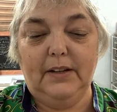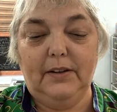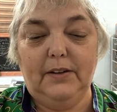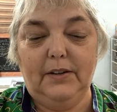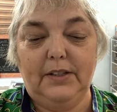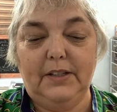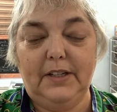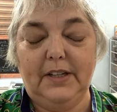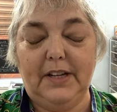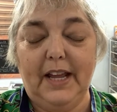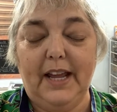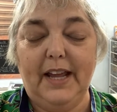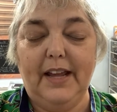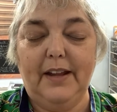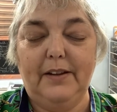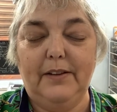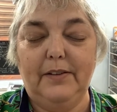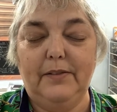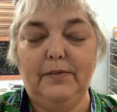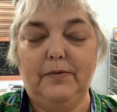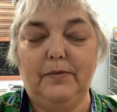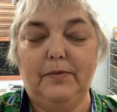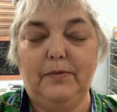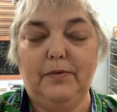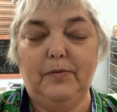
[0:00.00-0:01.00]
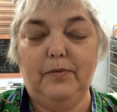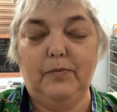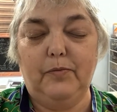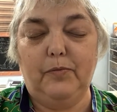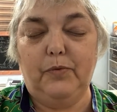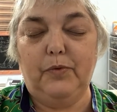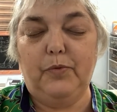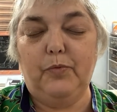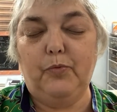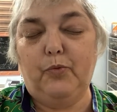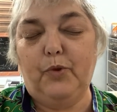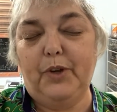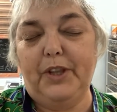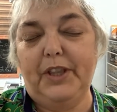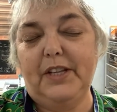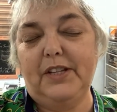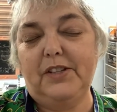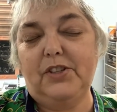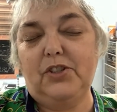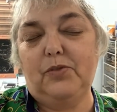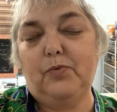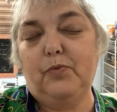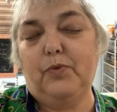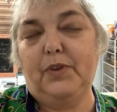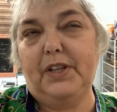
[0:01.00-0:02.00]
today, when
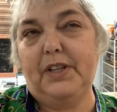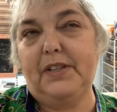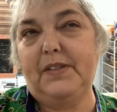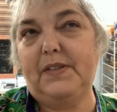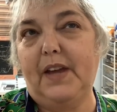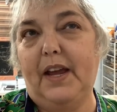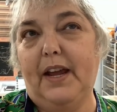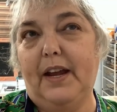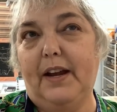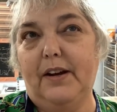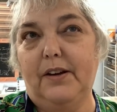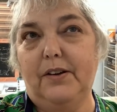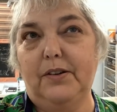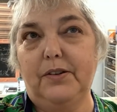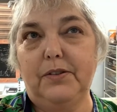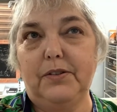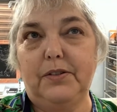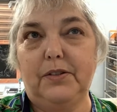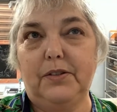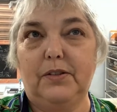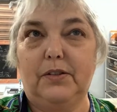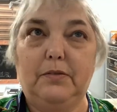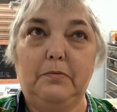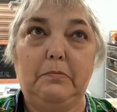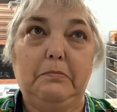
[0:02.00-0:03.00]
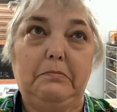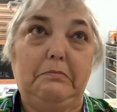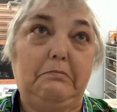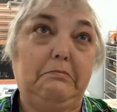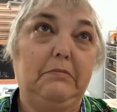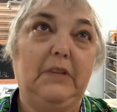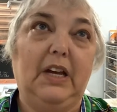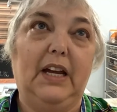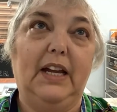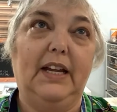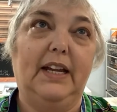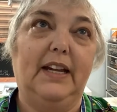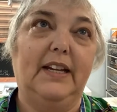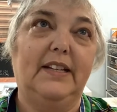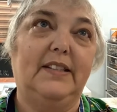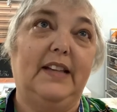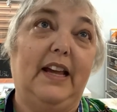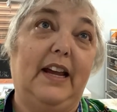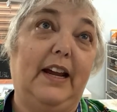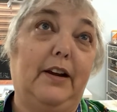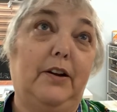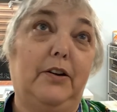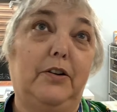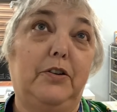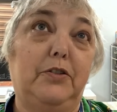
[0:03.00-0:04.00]
this when this airs, I guess
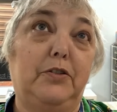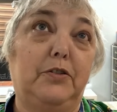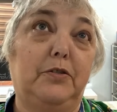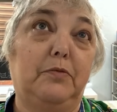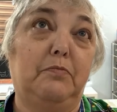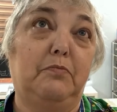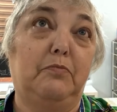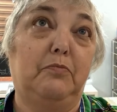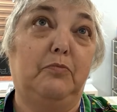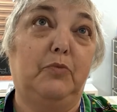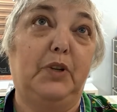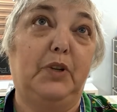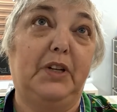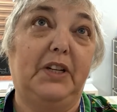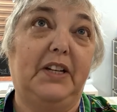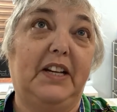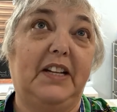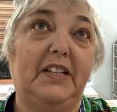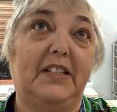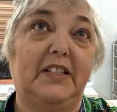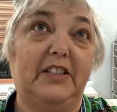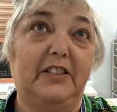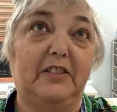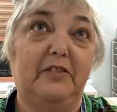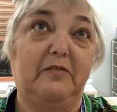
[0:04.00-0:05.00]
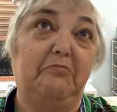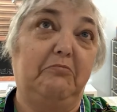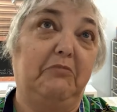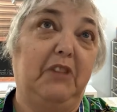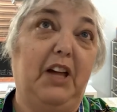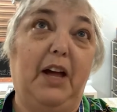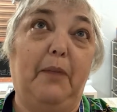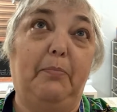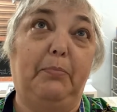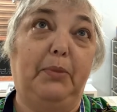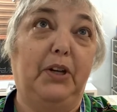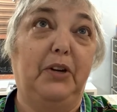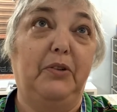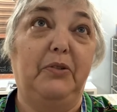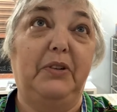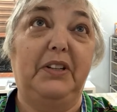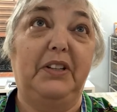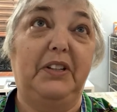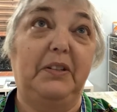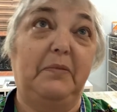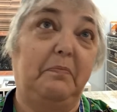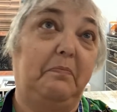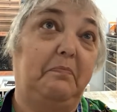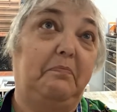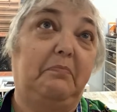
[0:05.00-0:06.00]
airs, when it gets
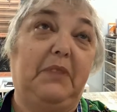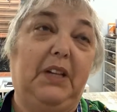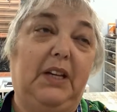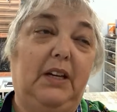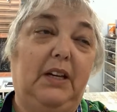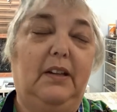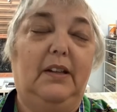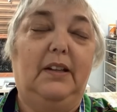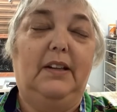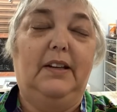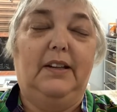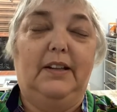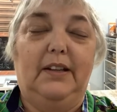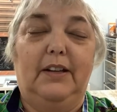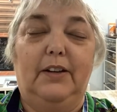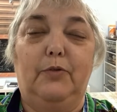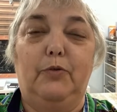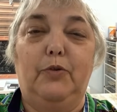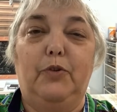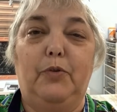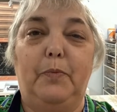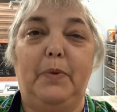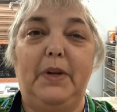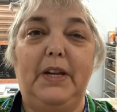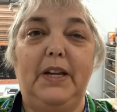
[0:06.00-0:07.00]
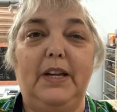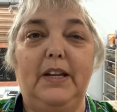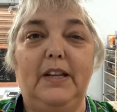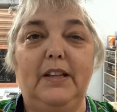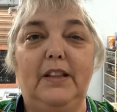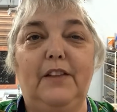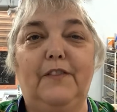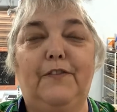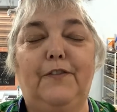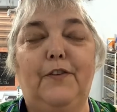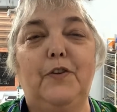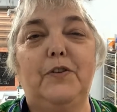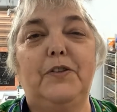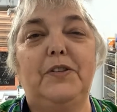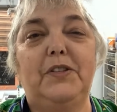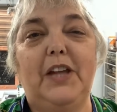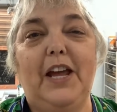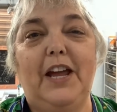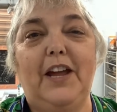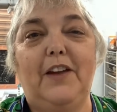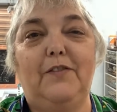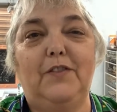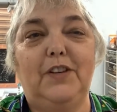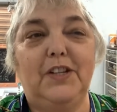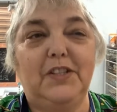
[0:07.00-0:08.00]
uploaded, will be the first
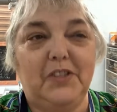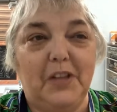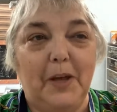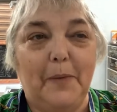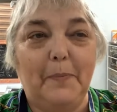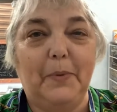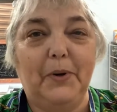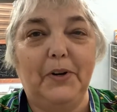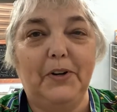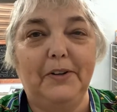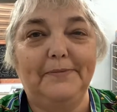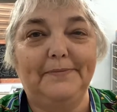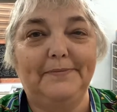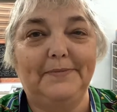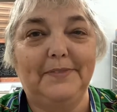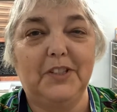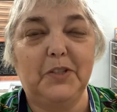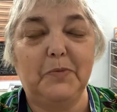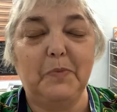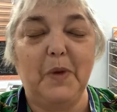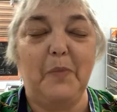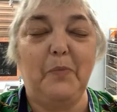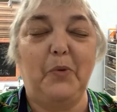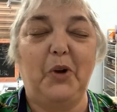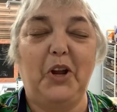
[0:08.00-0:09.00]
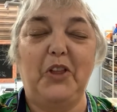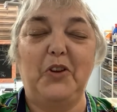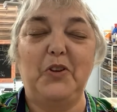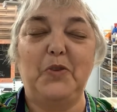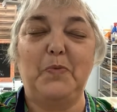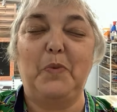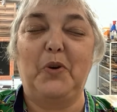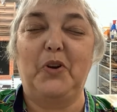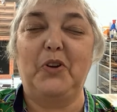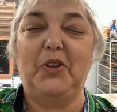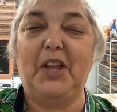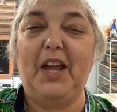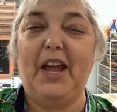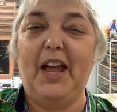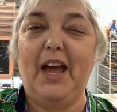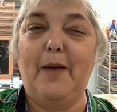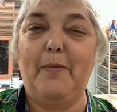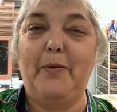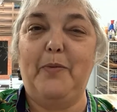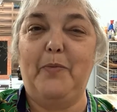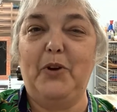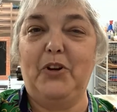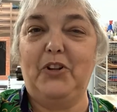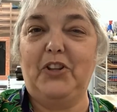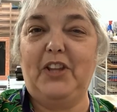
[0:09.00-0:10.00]
day of December. It's my brother's birthday.
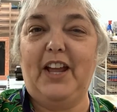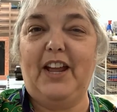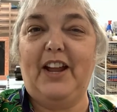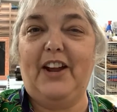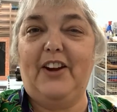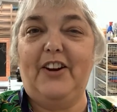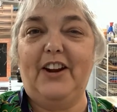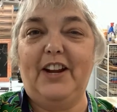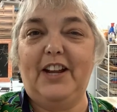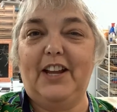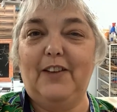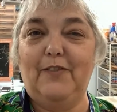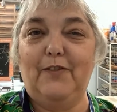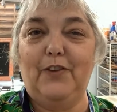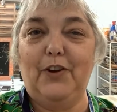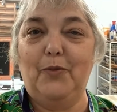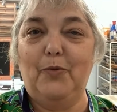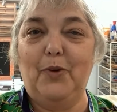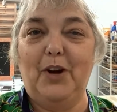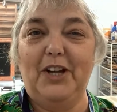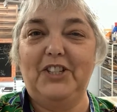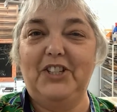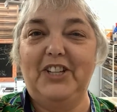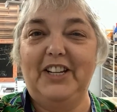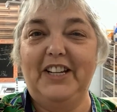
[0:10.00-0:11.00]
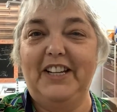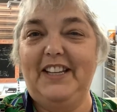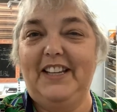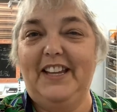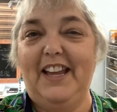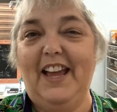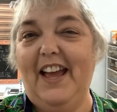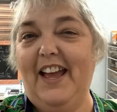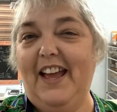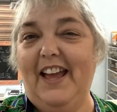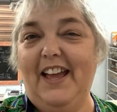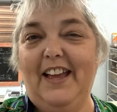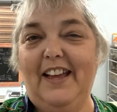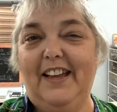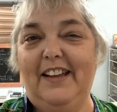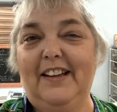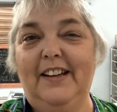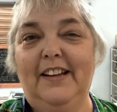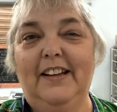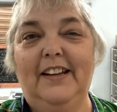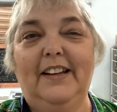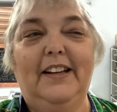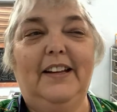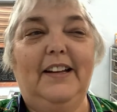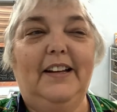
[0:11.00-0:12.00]
Happy birthday, Eric, if you're watching. Yay!
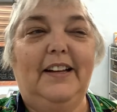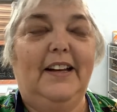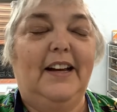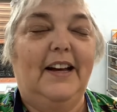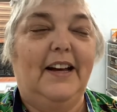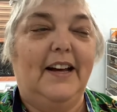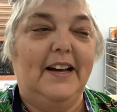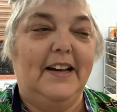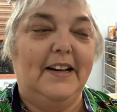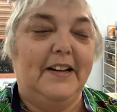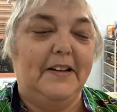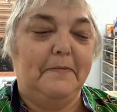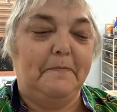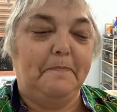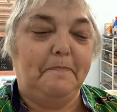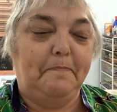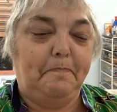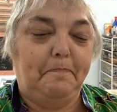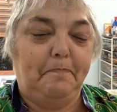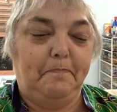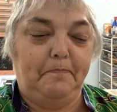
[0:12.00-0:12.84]
Um,